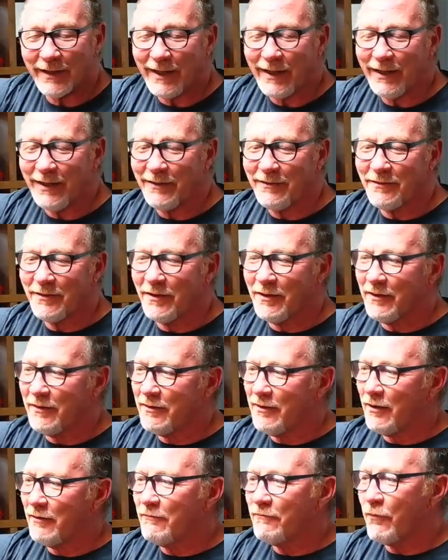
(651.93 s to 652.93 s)
And
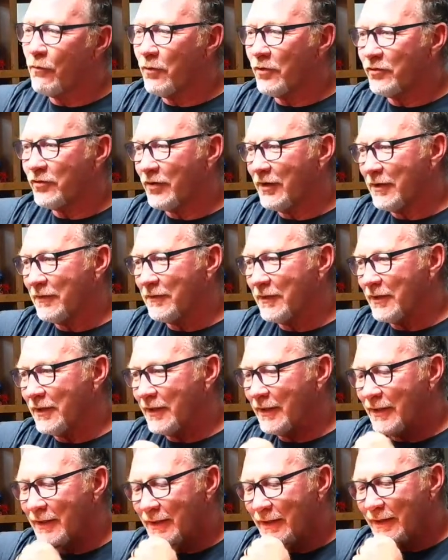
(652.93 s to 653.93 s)

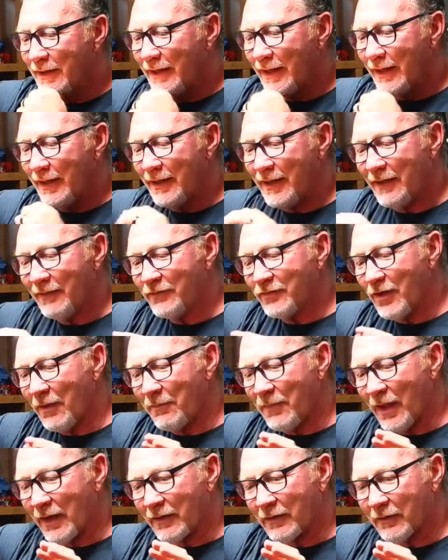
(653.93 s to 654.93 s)
unfortunately, it ends up
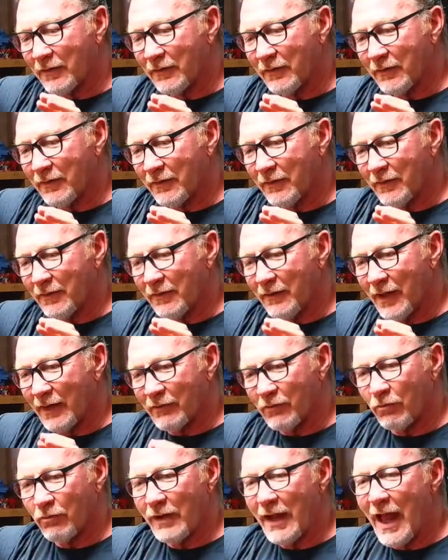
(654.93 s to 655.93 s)
that
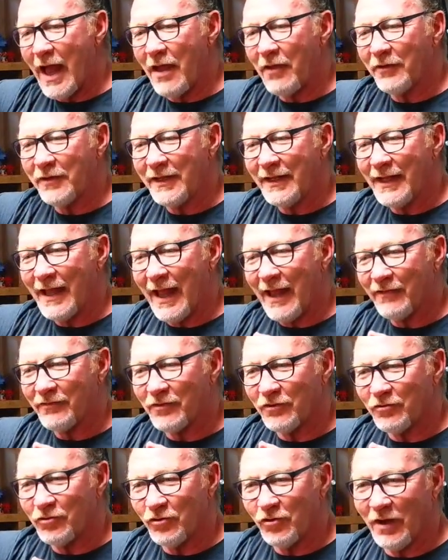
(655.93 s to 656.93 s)
Creality has
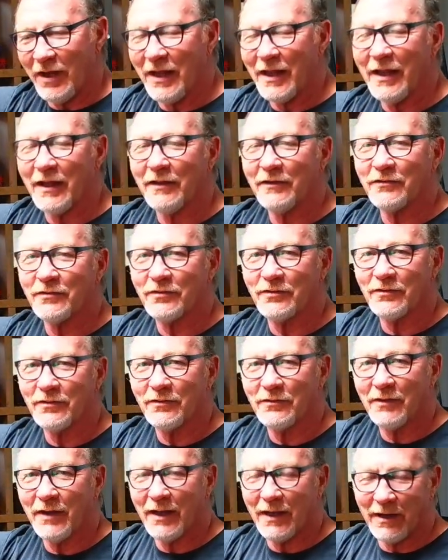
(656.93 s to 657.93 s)
a chance,
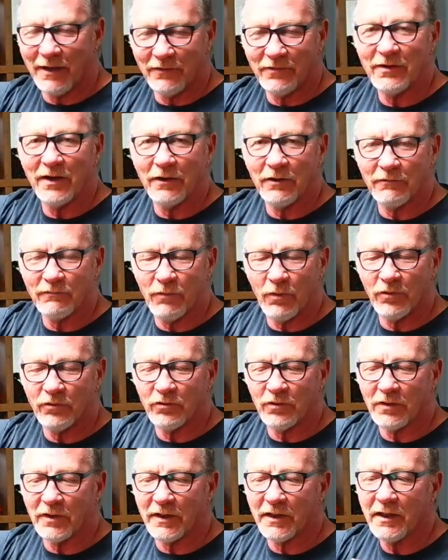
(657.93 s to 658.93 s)
and I say
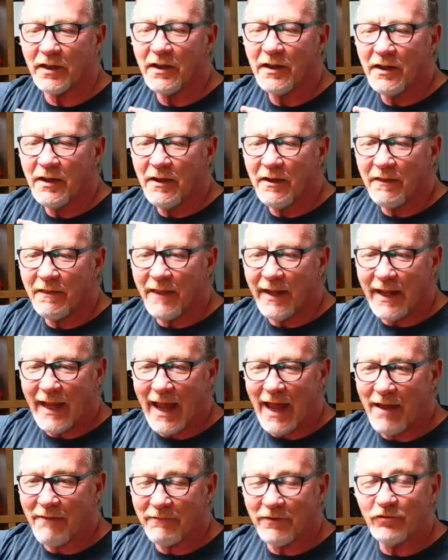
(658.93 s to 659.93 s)
unfortunately, they
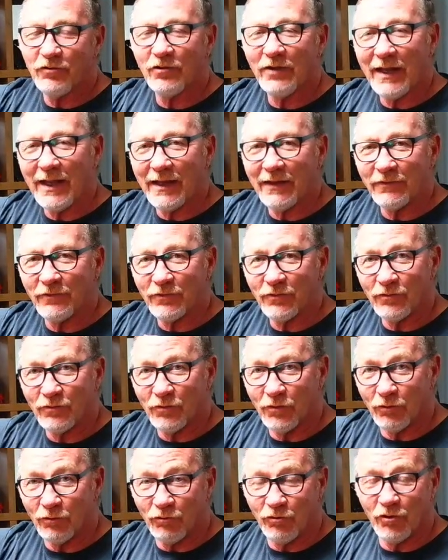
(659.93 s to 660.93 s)
have a chance
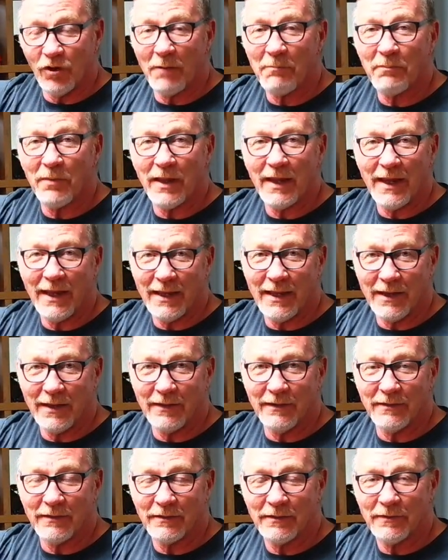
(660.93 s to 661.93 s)
to jump
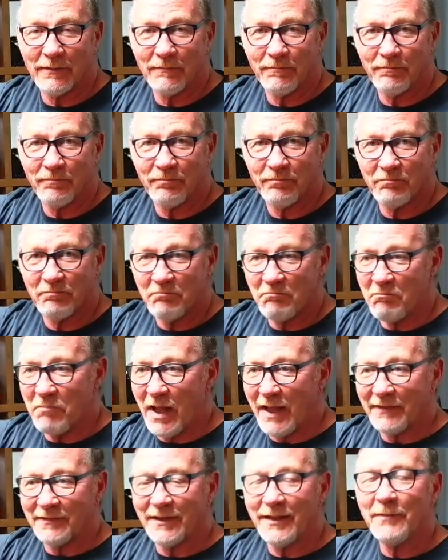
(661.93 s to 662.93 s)
ahead
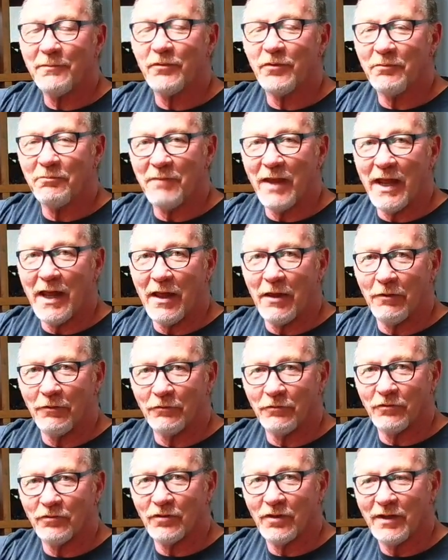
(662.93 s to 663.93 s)
by leaps and
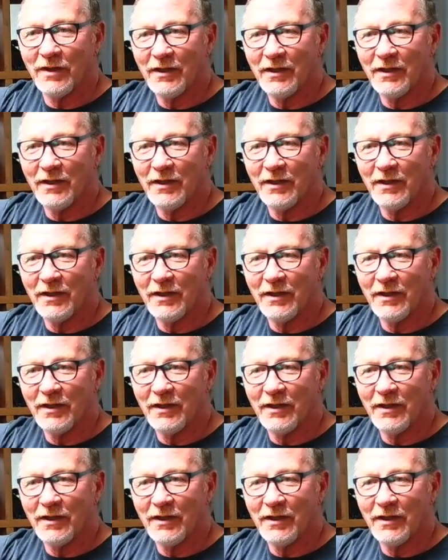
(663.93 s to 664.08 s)
bounds